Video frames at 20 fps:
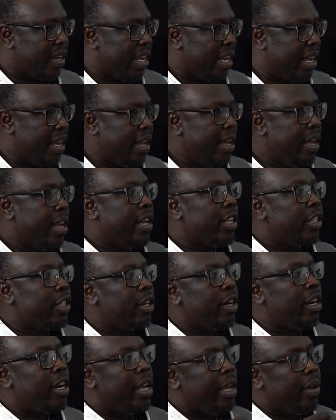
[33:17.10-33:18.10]
Okay,
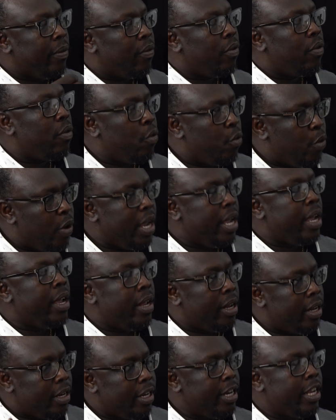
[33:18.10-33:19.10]
so if
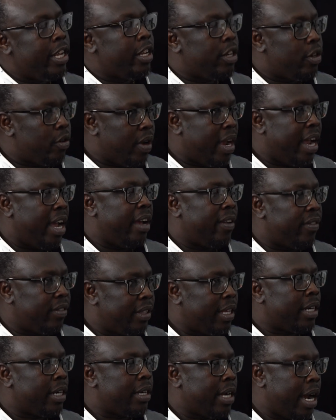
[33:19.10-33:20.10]
we need to
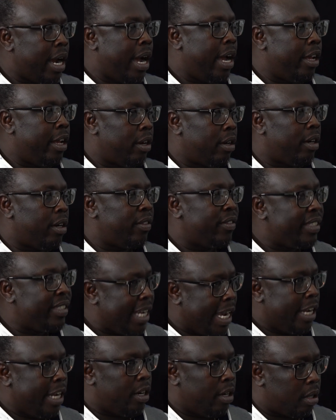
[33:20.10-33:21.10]
have that kind of
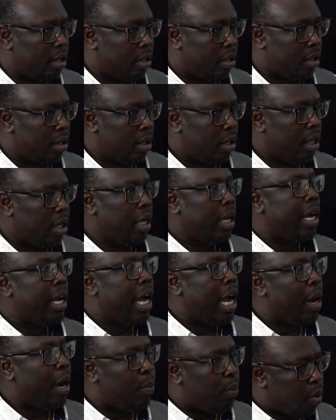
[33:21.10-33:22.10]
dialogue,
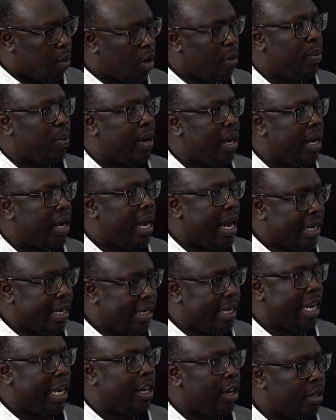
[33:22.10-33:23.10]
a proper
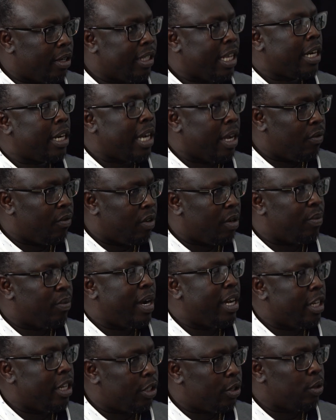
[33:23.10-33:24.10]
dialogue that can
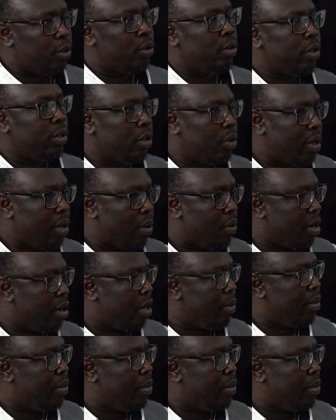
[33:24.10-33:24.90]
provide a solution to our